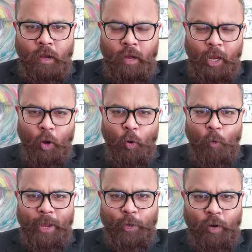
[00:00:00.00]

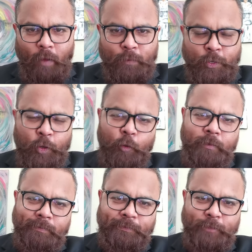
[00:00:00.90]
Hello and good
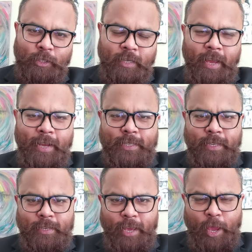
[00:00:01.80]
afternoon. today is
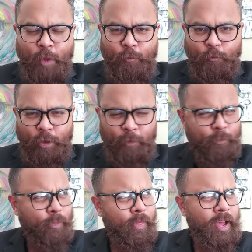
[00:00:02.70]
the day
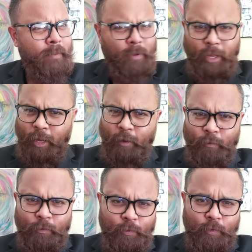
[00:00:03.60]
fifth, I
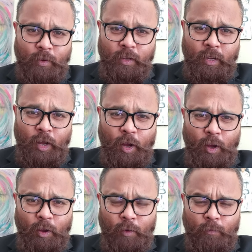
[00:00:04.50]
believe,
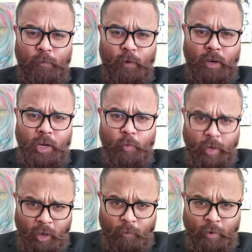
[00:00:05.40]
of uh,
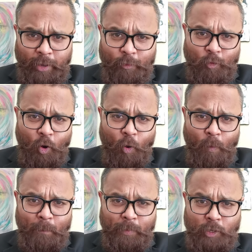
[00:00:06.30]
recovery
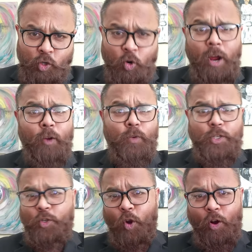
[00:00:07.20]
from the drug
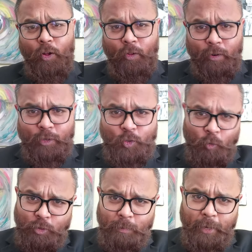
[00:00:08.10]
which is called
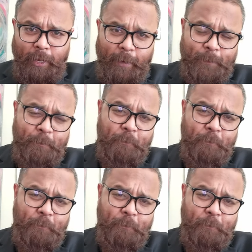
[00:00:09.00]
social media.